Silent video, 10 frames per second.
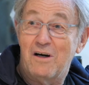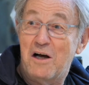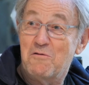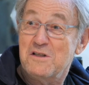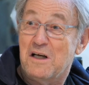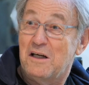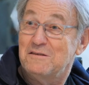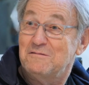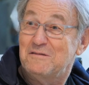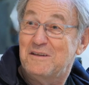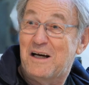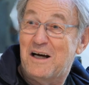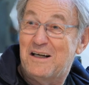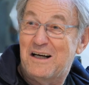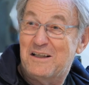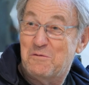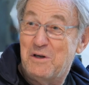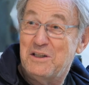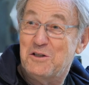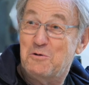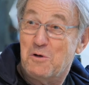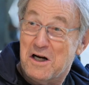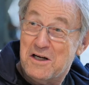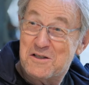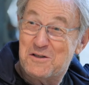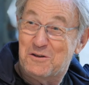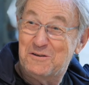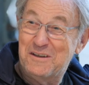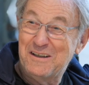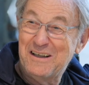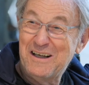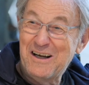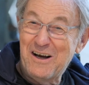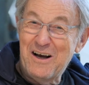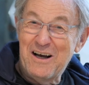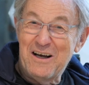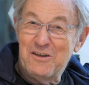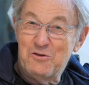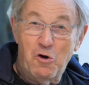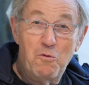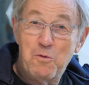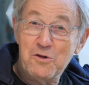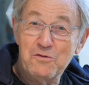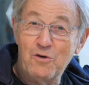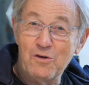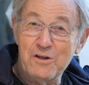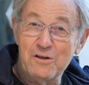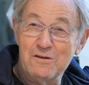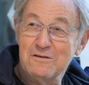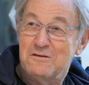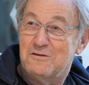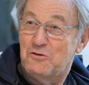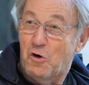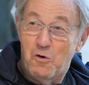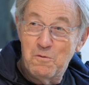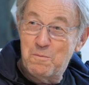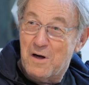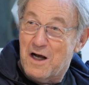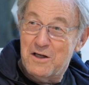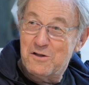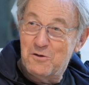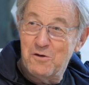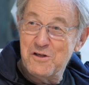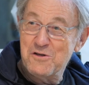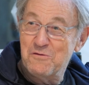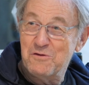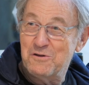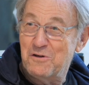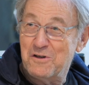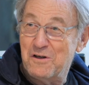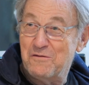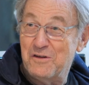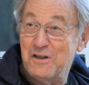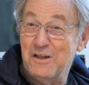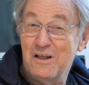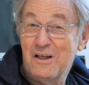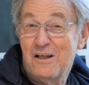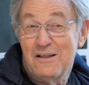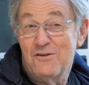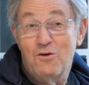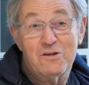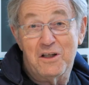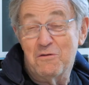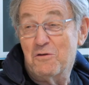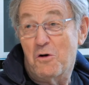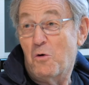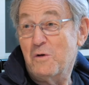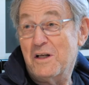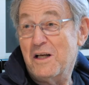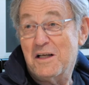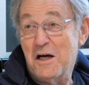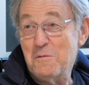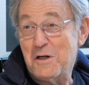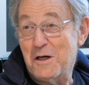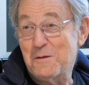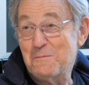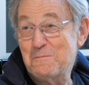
I was admitted to Ryerson. No portfolio, no prior knowledge of photography, not even owning a camera.